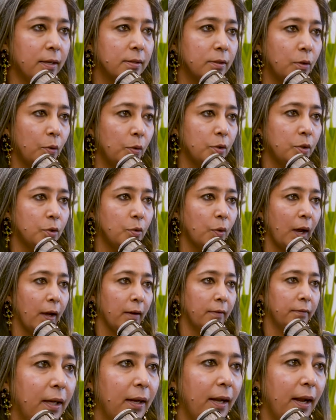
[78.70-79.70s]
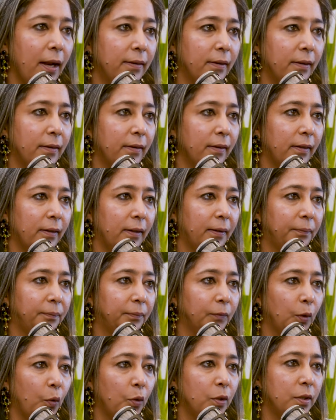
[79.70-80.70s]
is known to have created
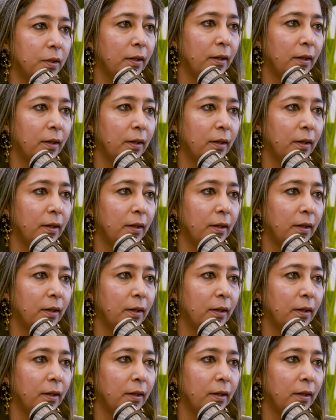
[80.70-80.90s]
own